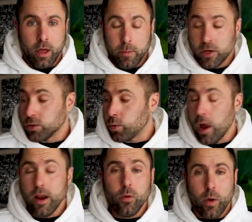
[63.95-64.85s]
Because
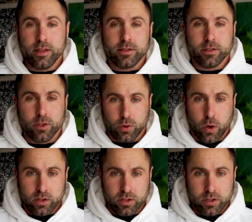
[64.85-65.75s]
when I went to the
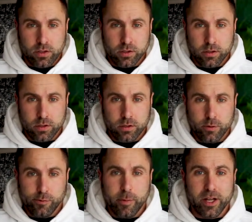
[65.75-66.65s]
doctors
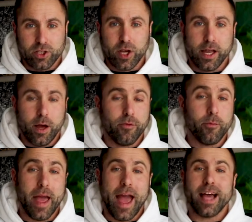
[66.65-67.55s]
for my checkup, for
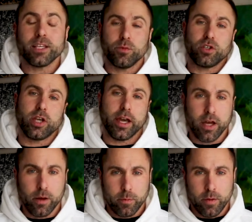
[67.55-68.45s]
my asthma
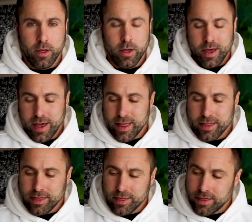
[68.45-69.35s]
checkup,
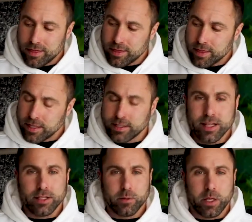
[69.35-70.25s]
and they
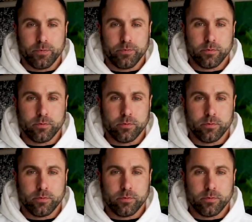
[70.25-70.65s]
said to me,